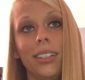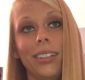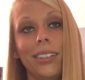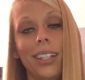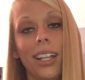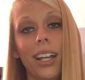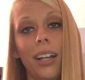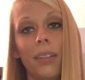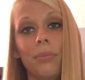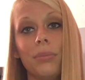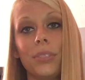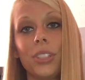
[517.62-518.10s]

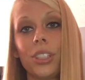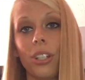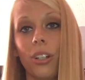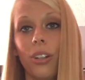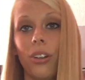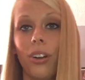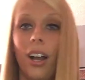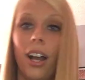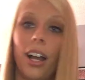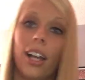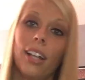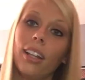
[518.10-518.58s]
yeah, so
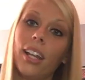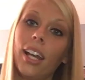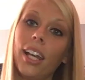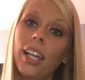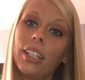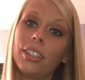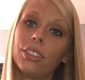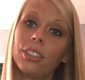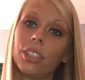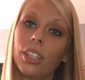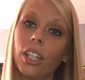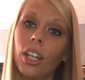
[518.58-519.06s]
I
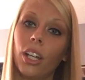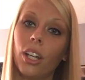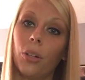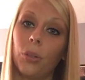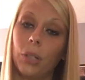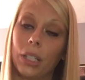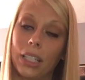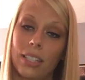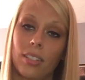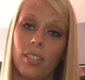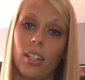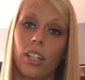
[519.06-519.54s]
like to go
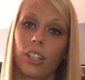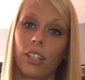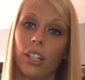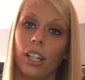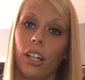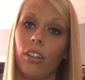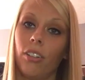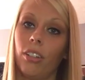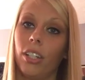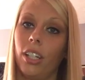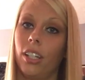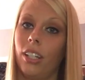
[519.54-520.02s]
when it's not
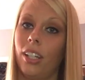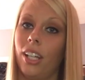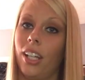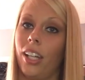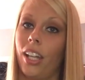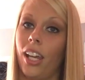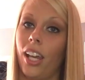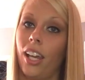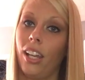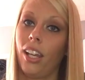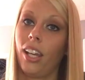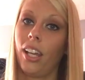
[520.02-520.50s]
crowded
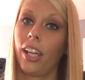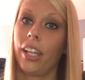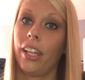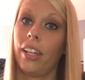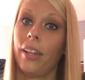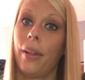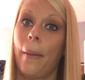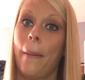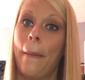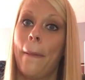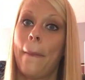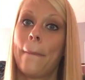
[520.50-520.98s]
and at night,
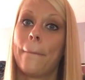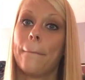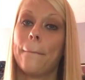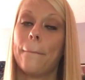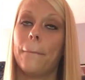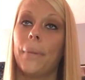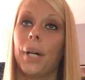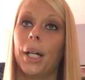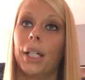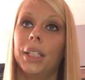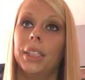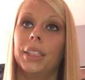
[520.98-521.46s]

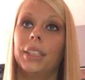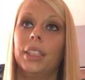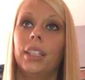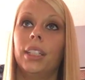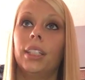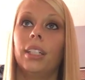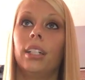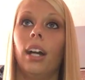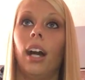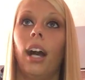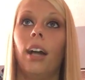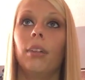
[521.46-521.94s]
but
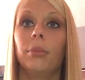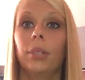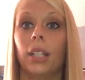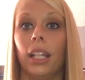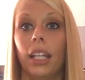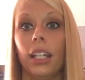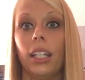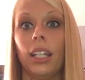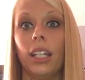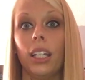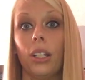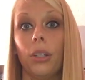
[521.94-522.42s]
I've been
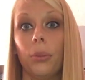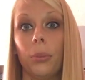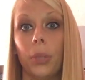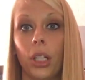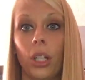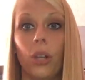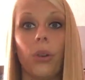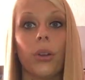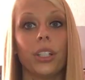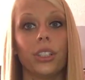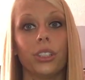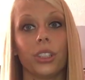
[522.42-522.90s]
lately
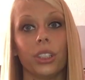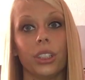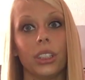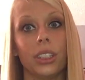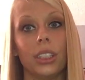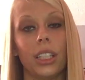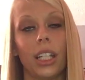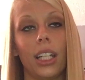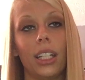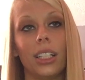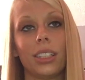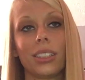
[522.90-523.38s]
been going during
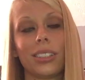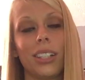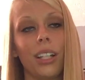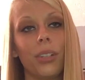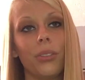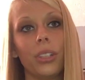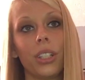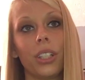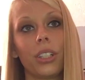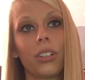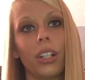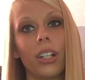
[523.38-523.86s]
the day and it's not
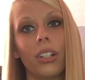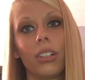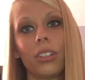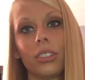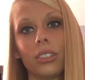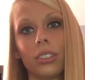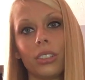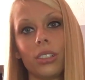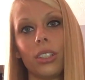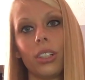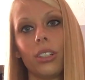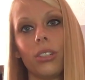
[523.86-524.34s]
really
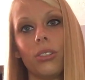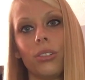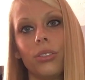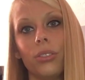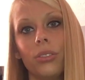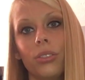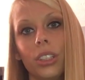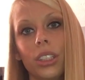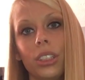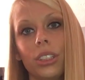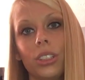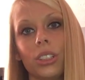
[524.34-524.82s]
crowded, so
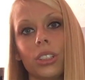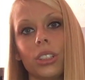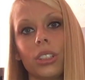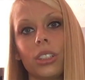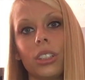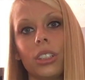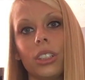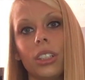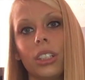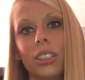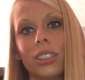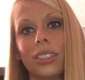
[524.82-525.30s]
it's
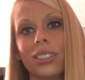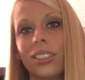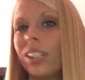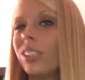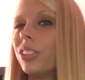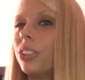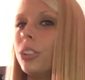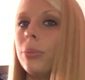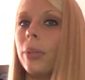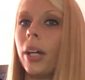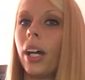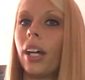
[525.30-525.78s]
just, it's
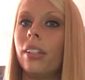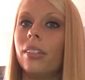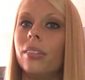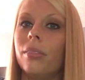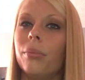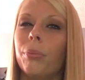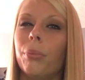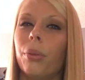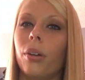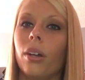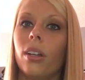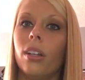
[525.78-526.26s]
not too bad.
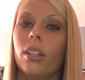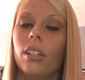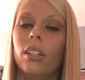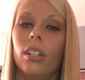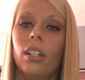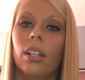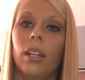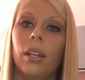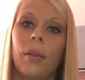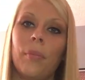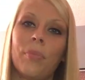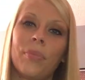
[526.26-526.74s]
But
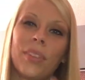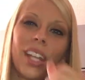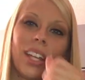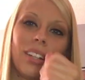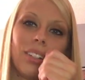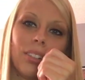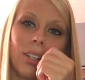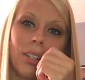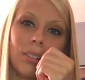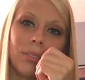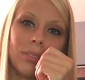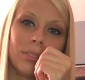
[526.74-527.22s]
I
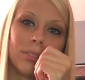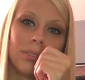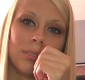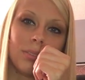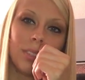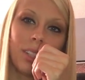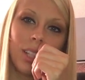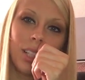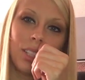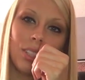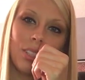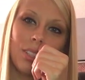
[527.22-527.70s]
don't know,
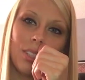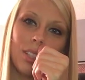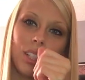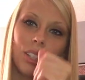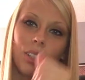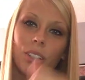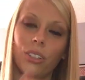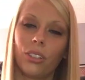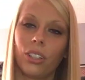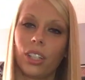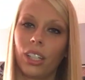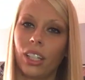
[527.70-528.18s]
I just
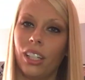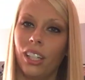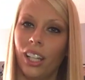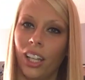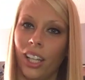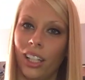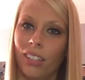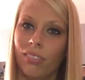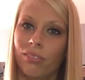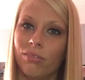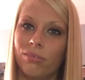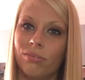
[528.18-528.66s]
like going at
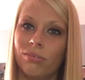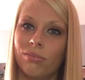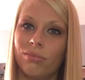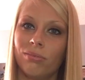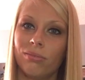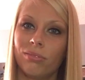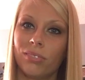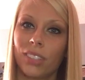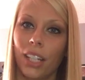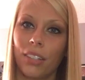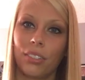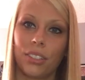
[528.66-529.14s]
night
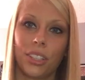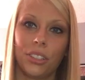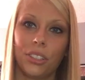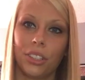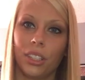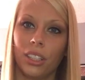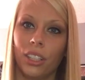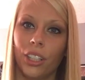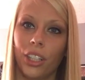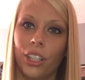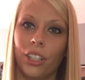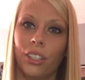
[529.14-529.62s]
after
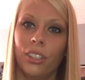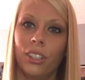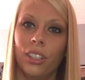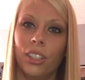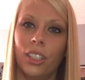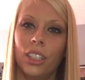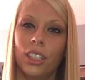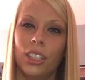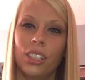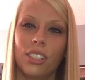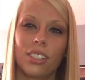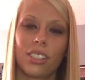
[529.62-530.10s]
dinner.
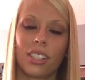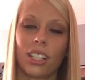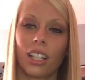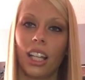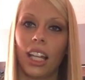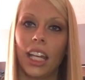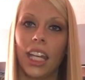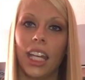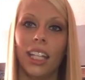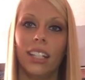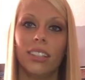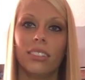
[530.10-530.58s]
It's
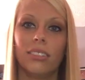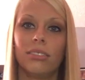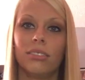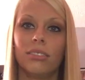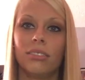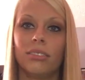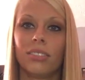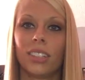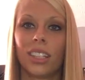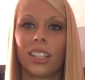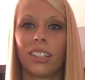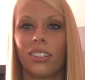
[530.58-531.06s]
late,
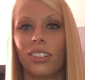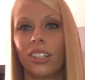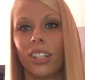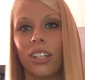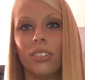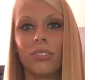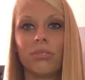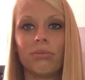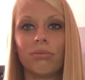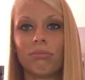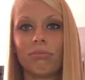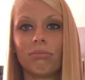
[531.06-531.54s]
I don't
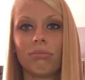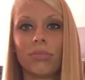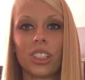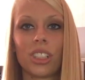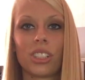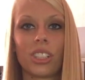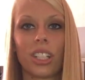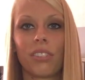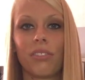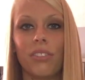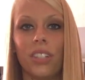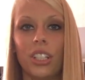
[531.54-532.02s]
know, I
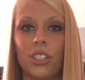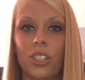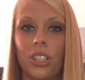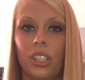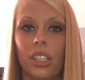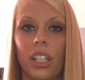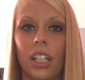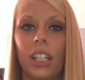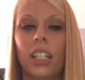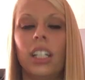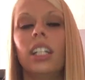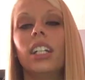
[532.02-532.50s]
just like finishing
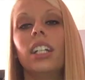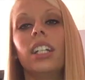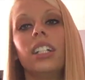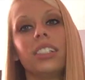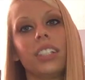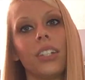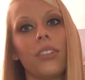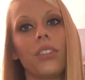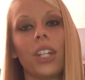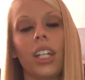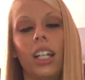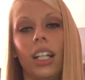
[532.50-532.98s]
the night,
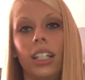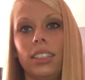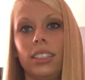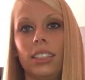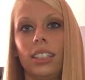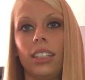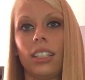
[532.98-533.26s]
except then I,